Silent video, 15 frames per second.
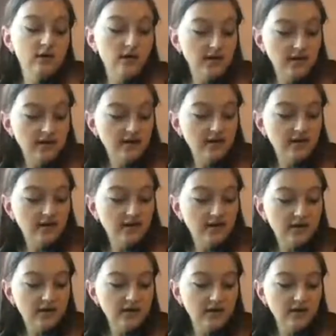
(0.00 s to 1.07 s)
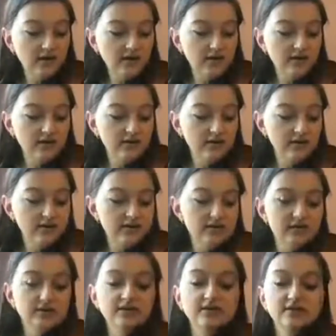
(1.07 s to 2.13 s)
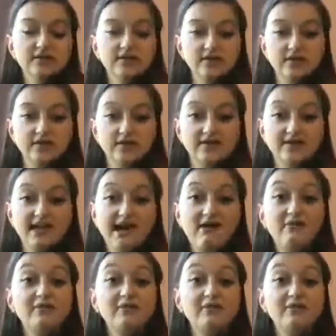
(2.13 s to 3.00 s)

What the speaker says: are. Now